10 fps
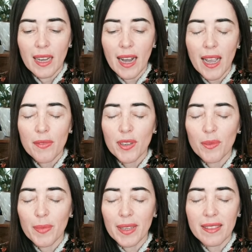I
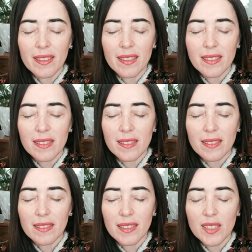recommend this,
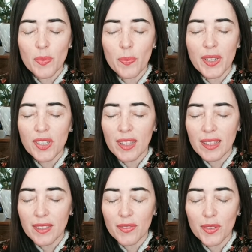
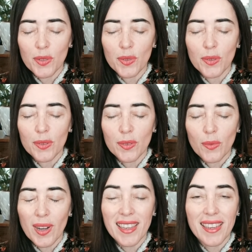especially if you do
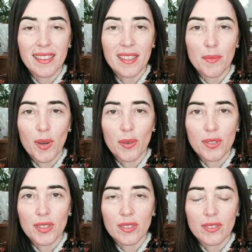one-handed
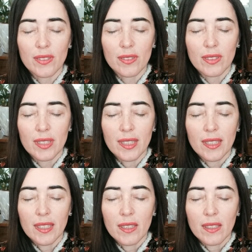motions,
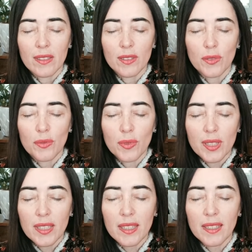to
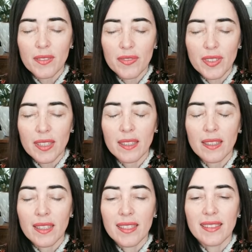really feel
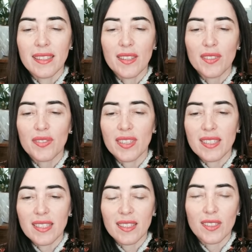the
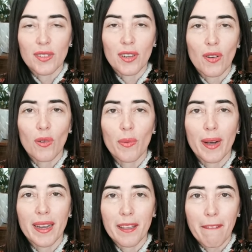difference in your whole
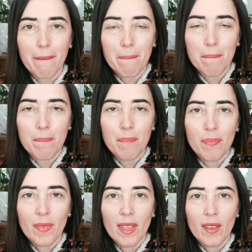body,
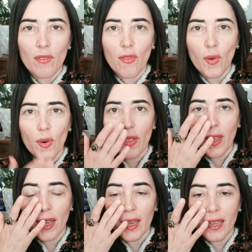for
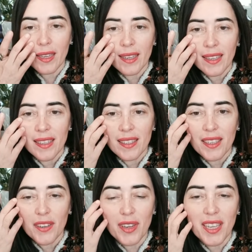the
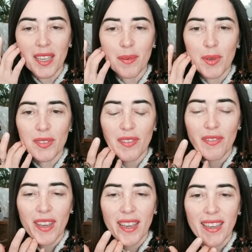cream on the
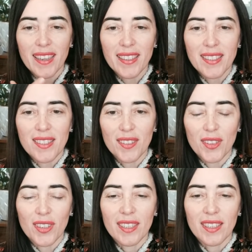face, or